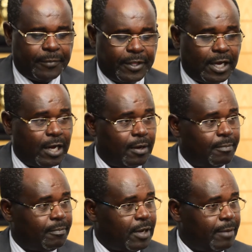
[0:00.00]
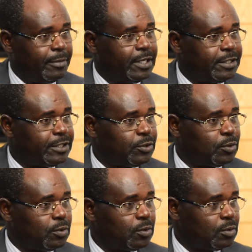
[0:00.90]
their ability
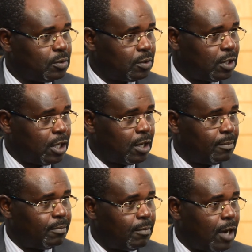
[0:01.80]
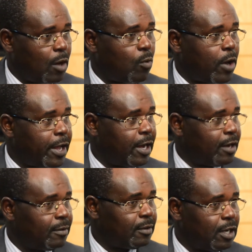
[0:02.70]
to
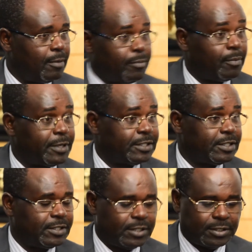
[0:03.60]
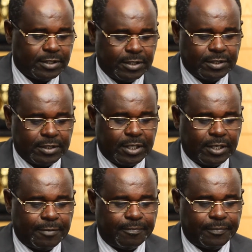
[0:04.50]
acquire properties
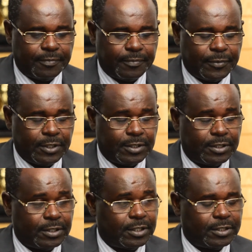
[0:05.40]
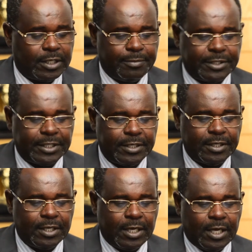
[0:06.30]
is limited.
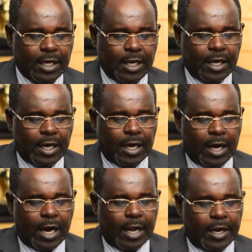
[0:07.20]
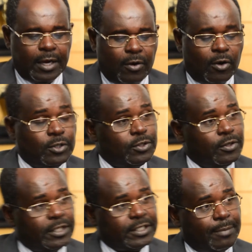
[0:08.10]
And also
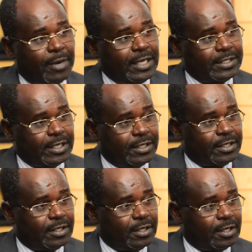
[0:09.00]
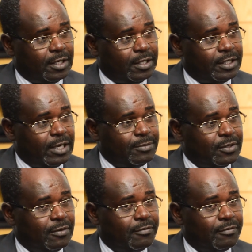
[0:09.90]
on the supply side, in terms of